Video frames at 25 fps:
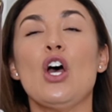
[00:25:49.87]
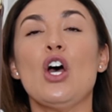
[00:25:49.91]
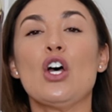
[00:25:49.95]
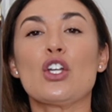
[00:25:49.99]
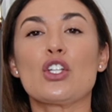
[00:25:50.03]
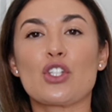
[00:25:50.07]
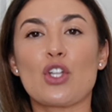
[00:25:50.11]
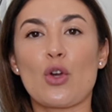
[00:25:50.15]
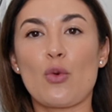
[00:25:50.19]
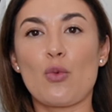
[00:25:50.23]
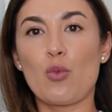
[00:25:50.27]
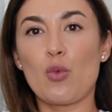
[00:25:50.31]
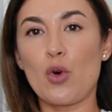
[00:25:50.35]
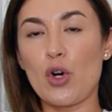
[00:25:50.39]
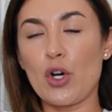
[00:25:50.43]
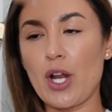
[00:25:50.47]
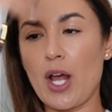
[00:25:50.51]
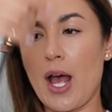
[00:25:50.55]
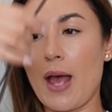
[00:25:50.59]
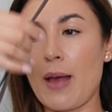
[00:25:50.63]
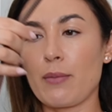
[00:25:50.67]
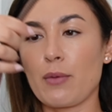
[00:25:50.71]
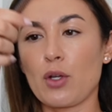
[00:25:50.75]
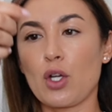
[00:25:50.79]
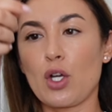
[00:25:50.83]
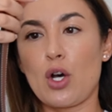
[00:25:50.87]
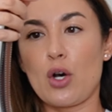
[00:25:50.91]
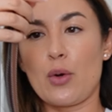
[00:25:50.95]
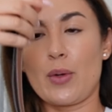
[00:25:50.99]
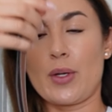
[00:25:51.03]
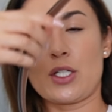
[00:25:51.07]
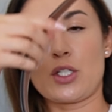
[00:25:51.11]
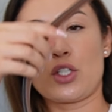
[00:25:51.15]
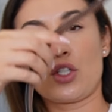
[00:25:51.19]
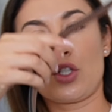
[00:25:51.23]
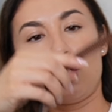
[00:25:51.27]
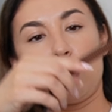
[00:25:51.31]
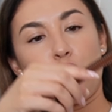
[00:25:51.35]
So what I'm
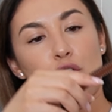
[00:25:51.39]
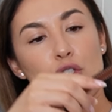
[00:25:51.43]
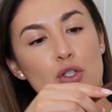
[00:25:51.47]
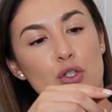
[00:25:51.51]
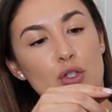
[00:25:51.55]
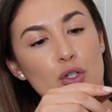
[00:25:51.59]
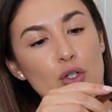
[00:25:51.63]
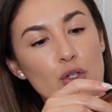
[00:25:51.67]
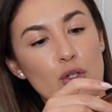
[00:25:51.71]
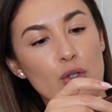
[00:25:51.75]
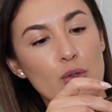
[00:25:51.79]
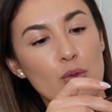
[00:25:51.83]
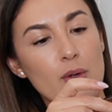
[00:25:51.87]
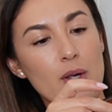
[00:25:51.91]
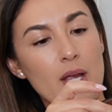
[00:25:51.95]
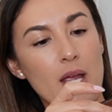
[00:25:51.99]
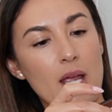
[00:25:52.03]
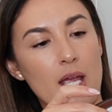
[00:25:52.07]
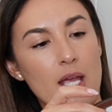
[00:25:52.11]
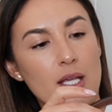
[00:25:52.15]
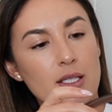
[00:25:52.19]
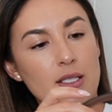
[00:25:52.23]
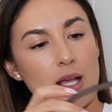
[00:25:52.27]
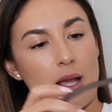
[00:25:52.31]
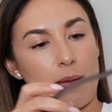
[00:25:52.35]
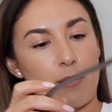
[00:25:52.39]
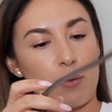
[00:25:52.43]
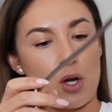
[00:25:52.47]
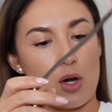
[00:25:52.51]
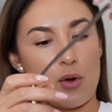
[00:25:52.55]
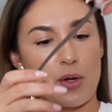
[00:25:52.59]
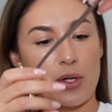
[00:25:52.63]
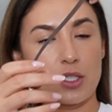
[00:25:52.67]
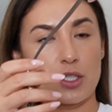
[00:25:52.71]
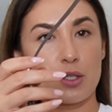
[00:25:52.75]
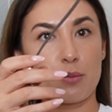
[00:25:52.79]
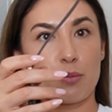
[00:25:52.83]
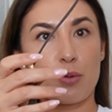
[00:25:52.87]
going to do is I'm going to